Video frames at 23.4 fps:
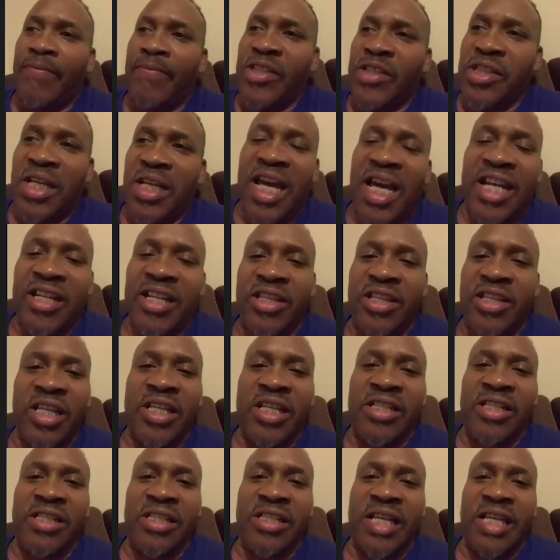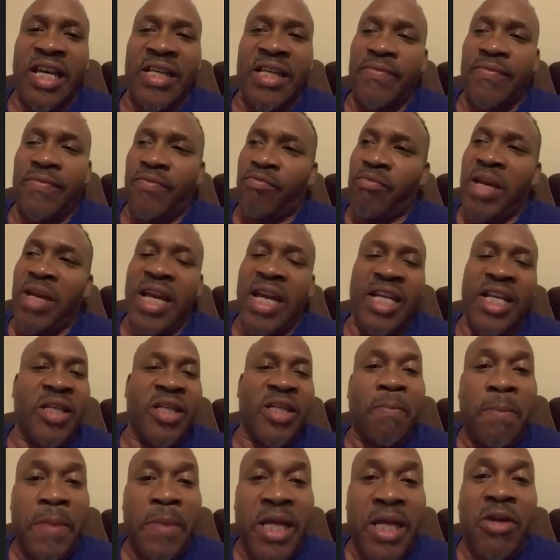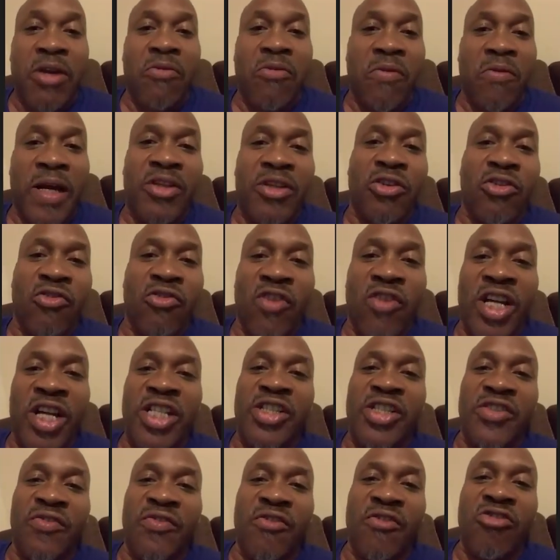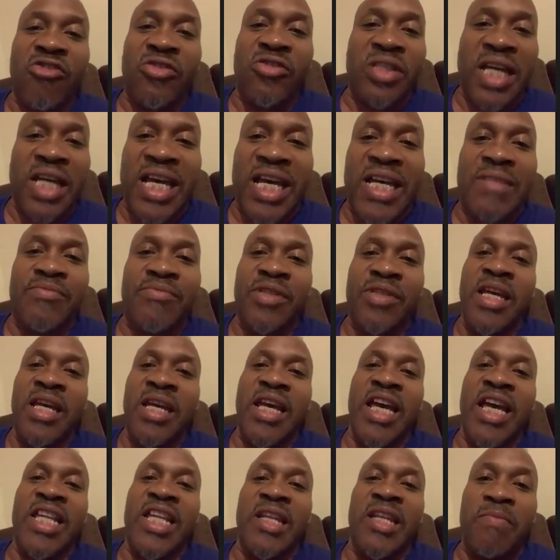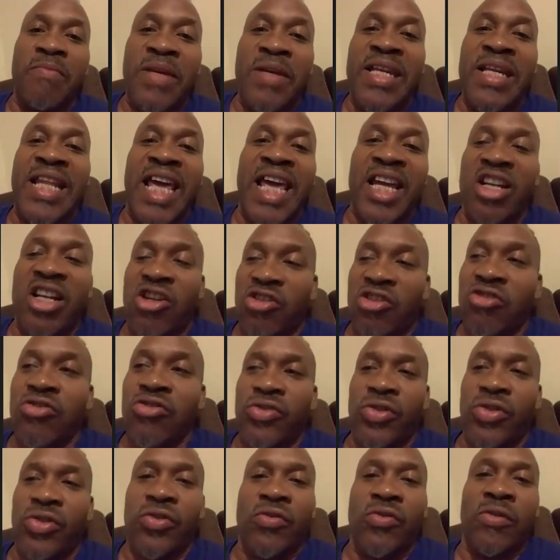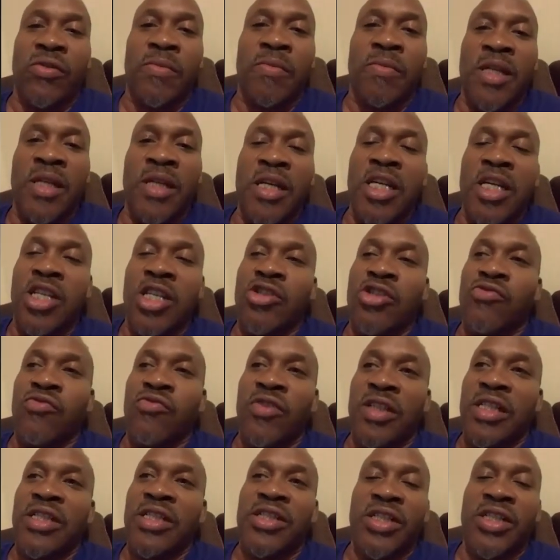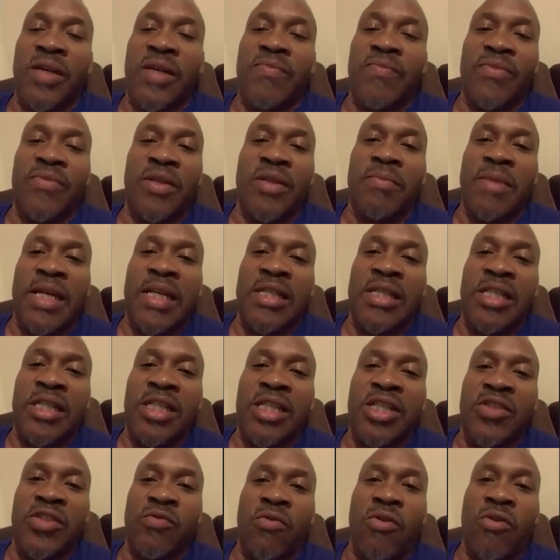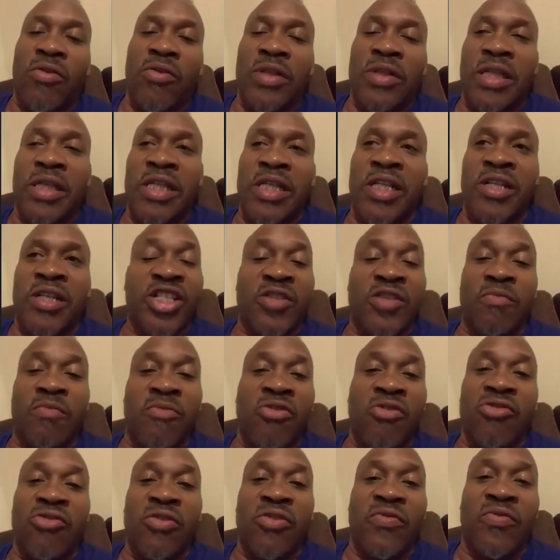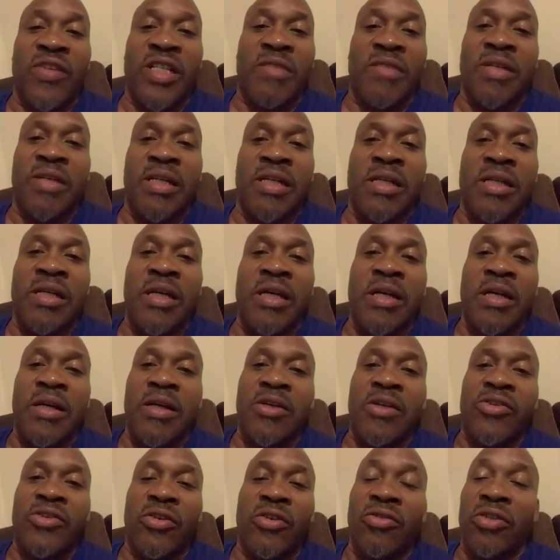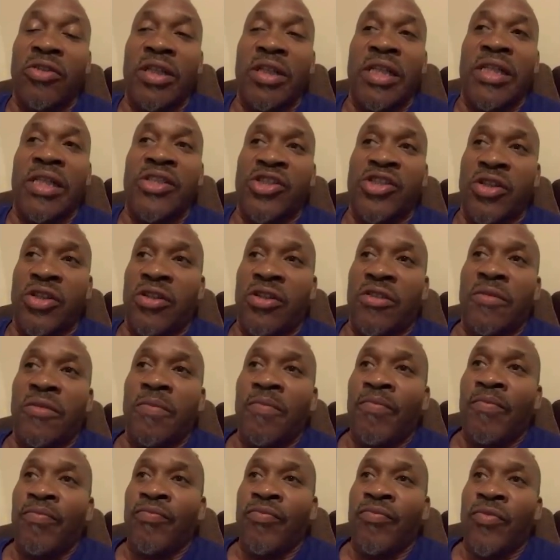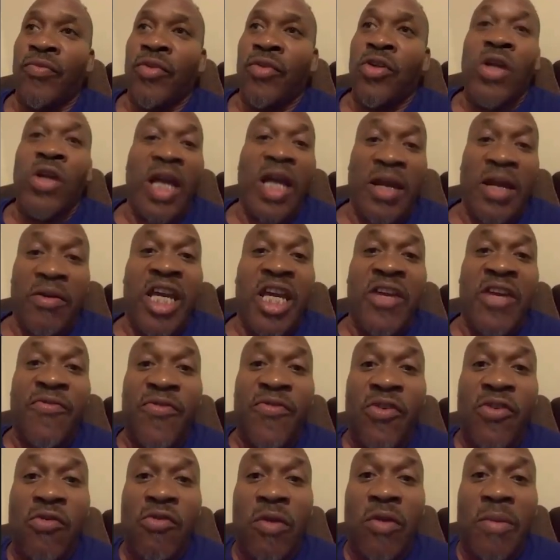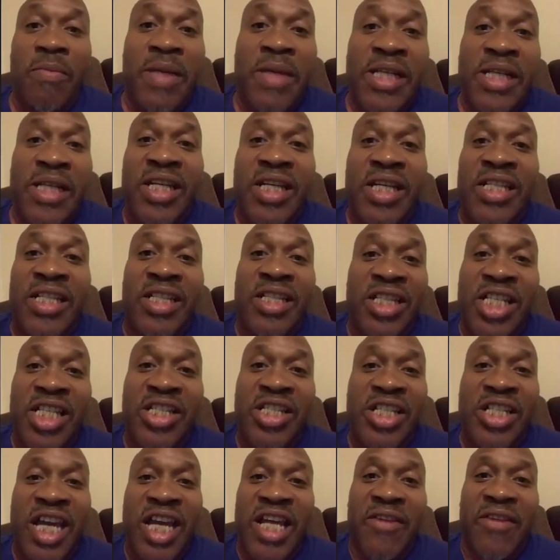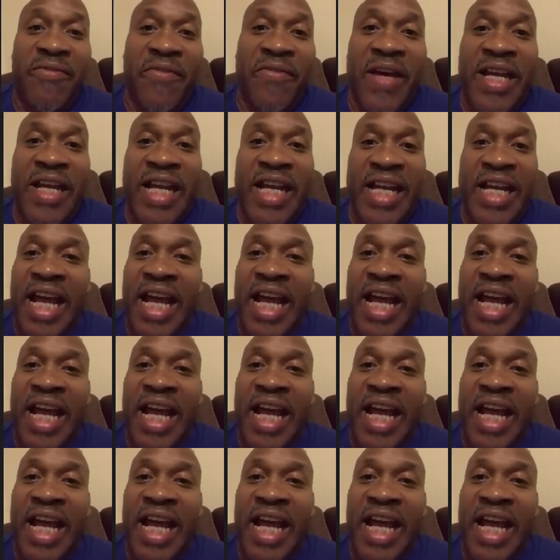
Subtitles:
There's a lot of things that, man, to be around the greatest of all times and to be that close to him is really something, man, in this world. And it just motivated me totally. So, yeah, he flew with me to Indonesia at a fight.